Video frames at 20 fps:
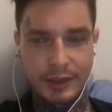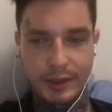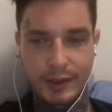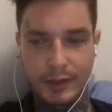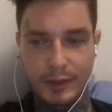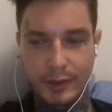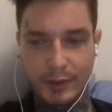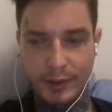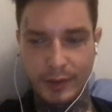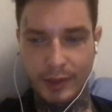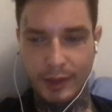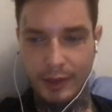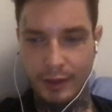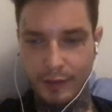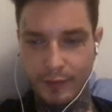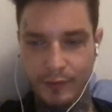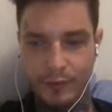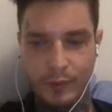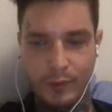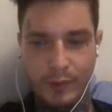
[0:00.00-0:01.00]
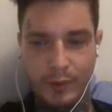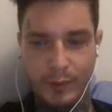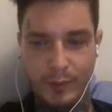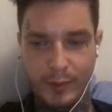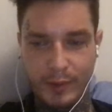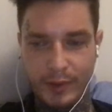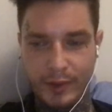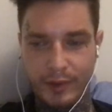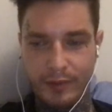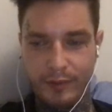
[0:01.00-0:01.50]
and none of you want to
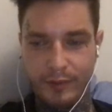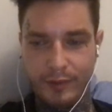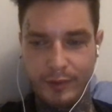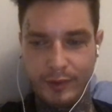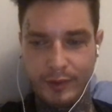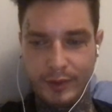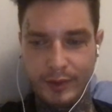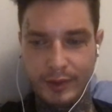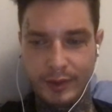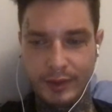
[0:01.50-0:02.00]
be interviewed.